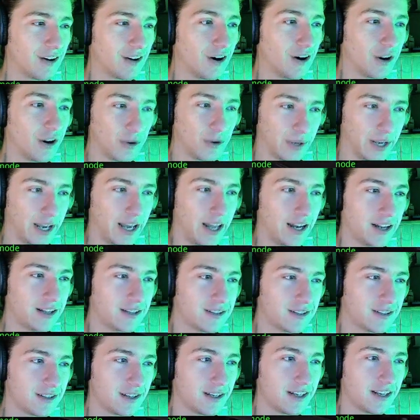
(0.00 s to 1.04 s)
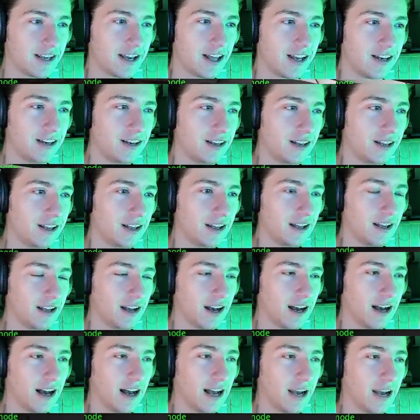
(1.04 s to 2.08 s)
autocannons again.
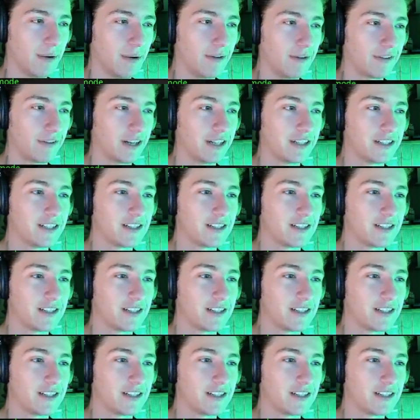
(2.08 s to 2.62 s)
However, it does